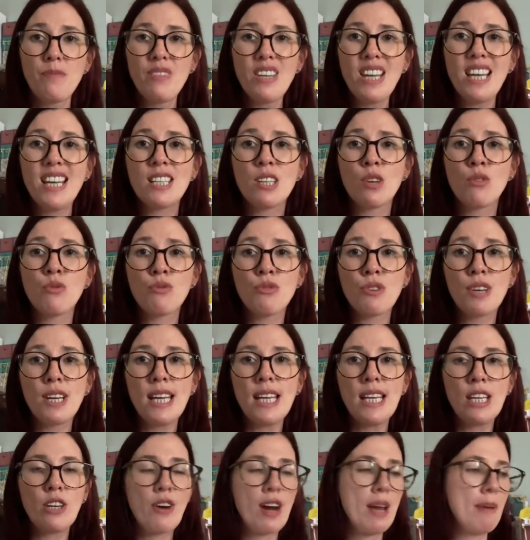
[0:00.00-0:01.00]
It's a
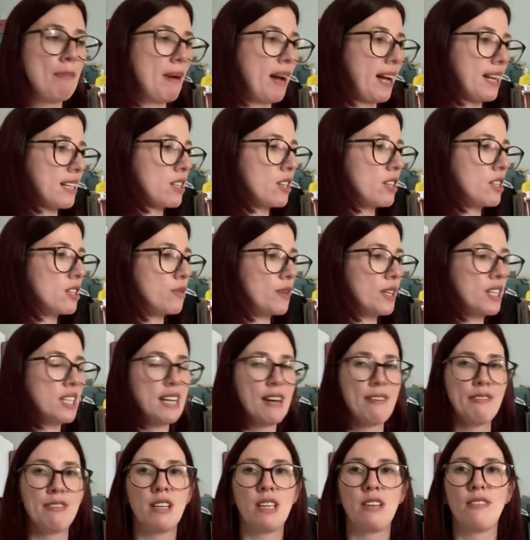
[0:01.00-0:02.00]
really great pattern, so I
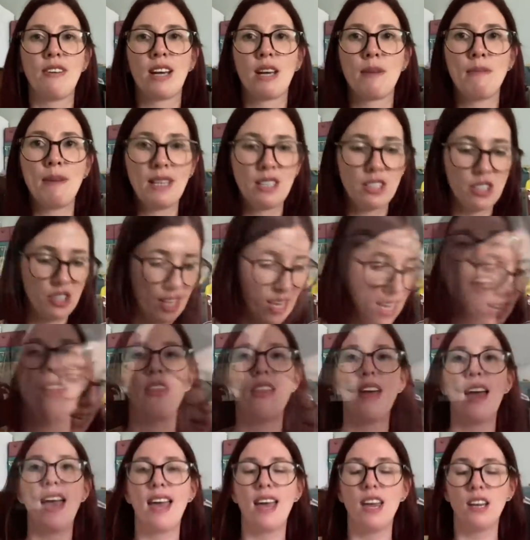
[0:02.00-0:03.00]
definitely recommend that. And
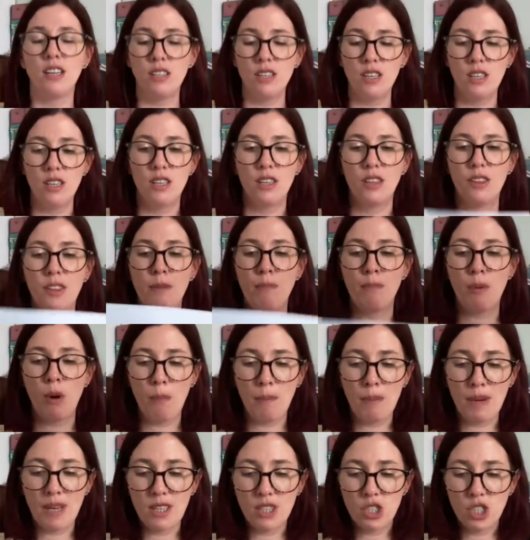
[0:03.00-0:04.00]
then the
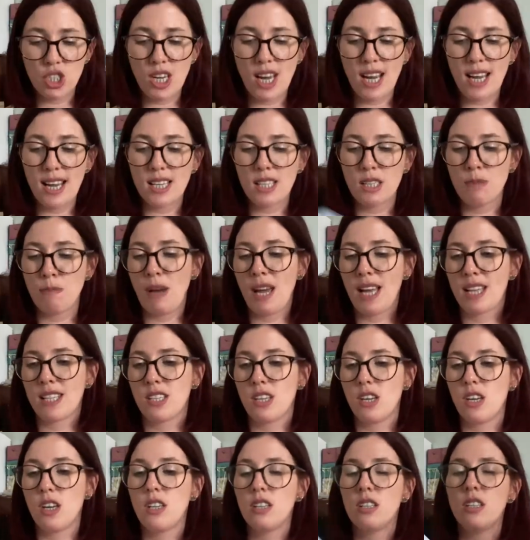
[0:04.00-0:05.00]
Poppy and Jazz
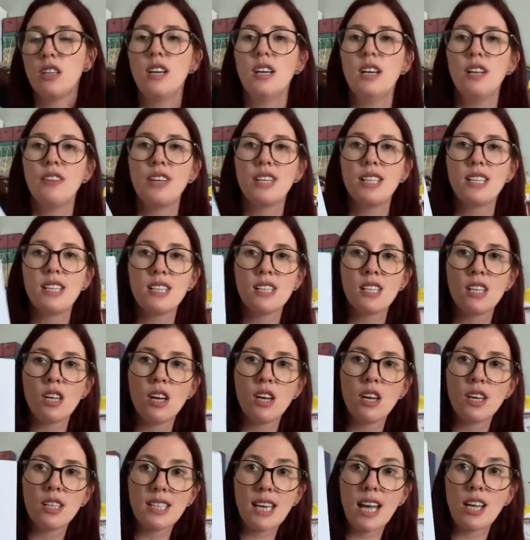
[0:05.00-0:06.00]
pattern, this is
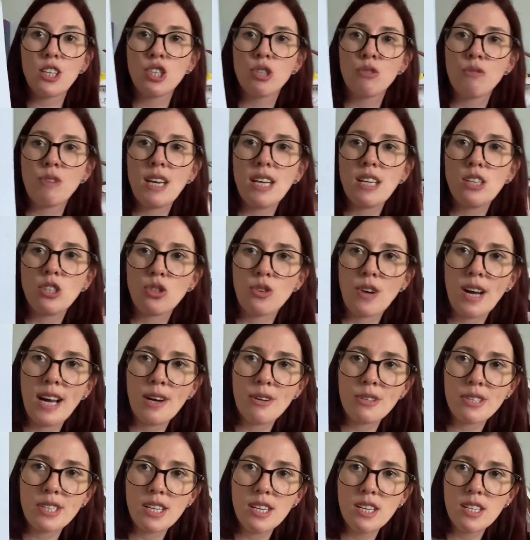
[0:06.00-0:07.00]
the tangerine
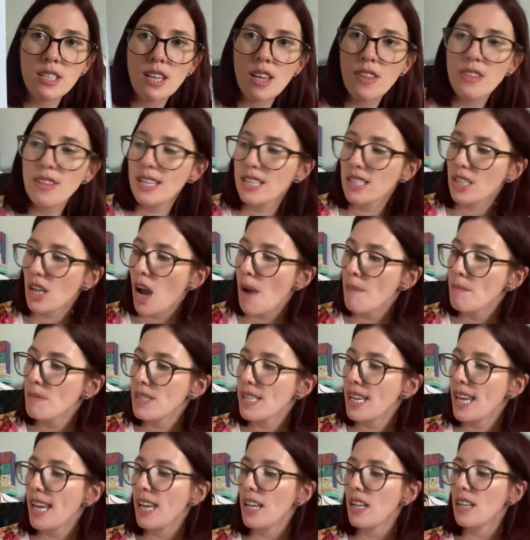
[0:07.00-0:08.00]
trousers, and this comes
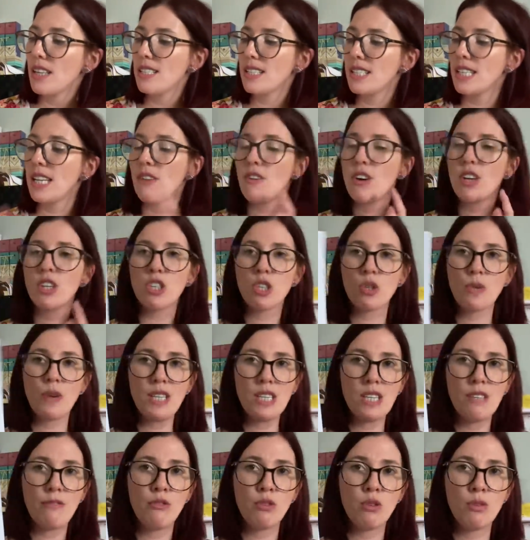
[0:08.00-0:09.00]
in 0 to
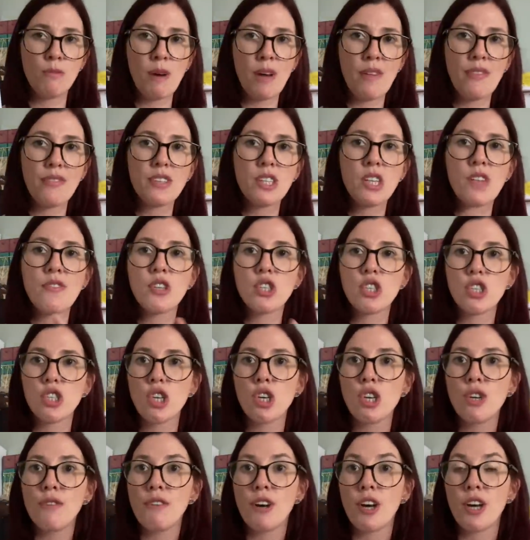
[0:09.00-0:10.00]
24 months, and there's
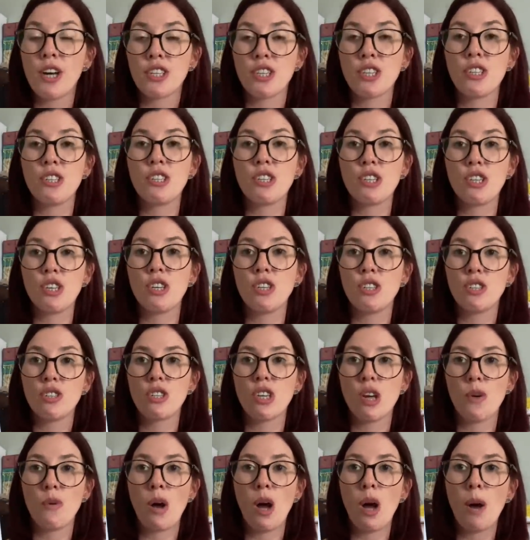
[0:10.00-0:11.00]
two versions that you can
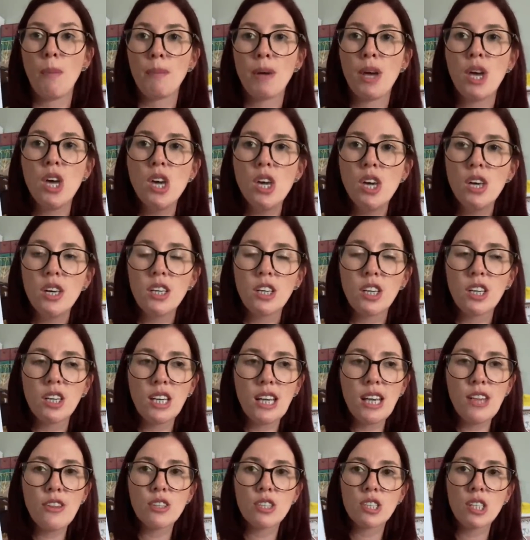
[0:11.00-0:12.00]
sew up. You can
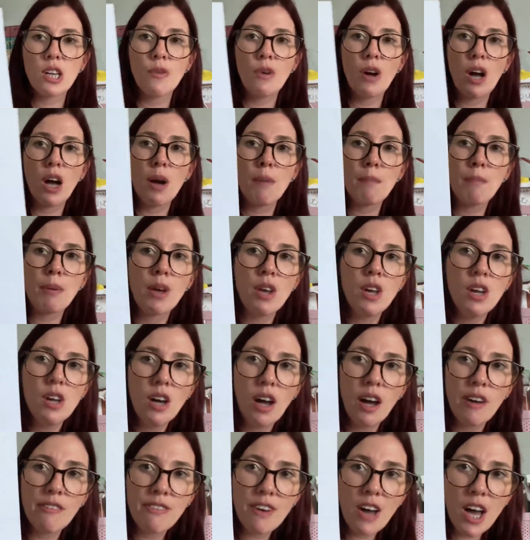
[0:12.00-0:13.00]
either sew up
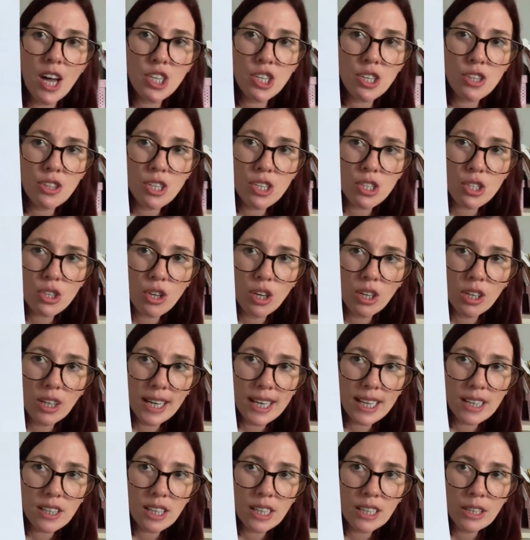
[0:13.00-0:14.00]
a version that's got
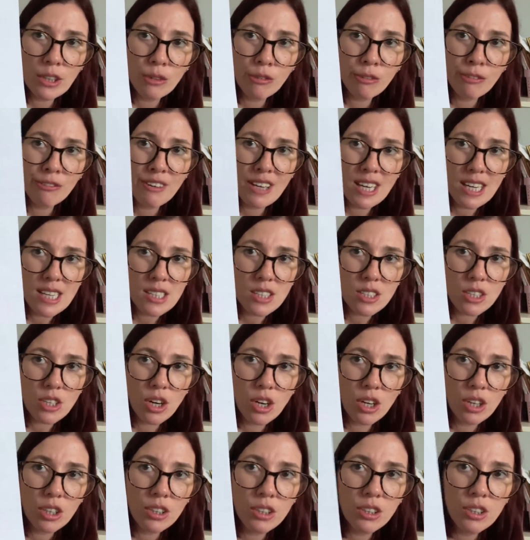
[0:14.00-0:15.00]
like the little feet
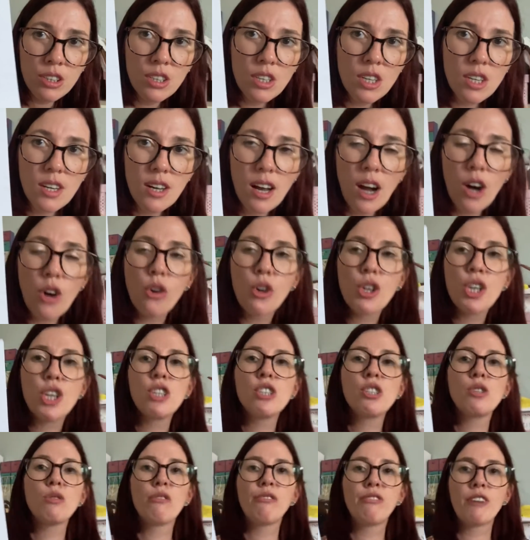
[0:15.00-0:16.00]
on, or you
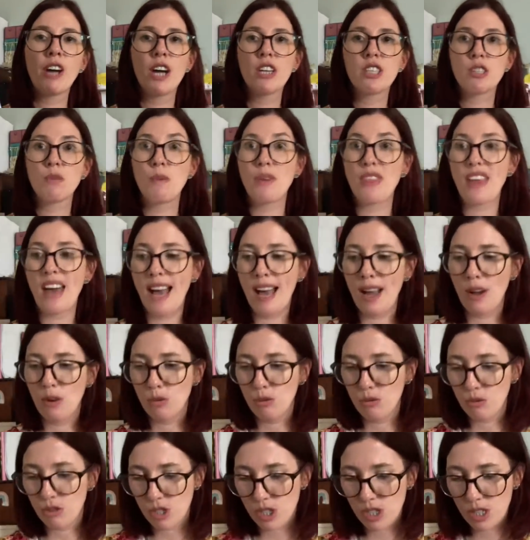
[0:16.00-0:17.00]
can do a version
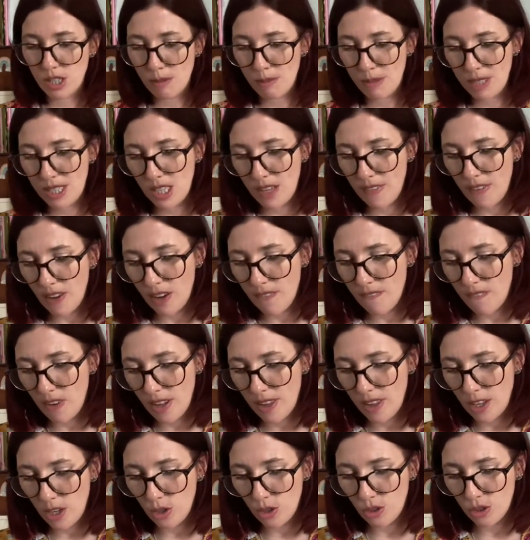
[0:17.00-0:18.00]
without. Let me see if I can
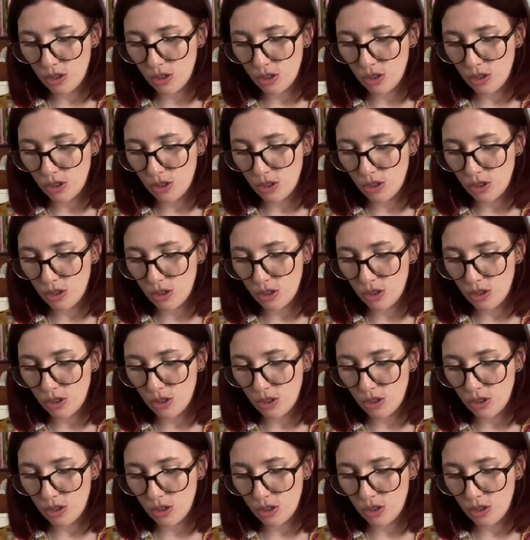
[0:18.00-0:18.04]
find the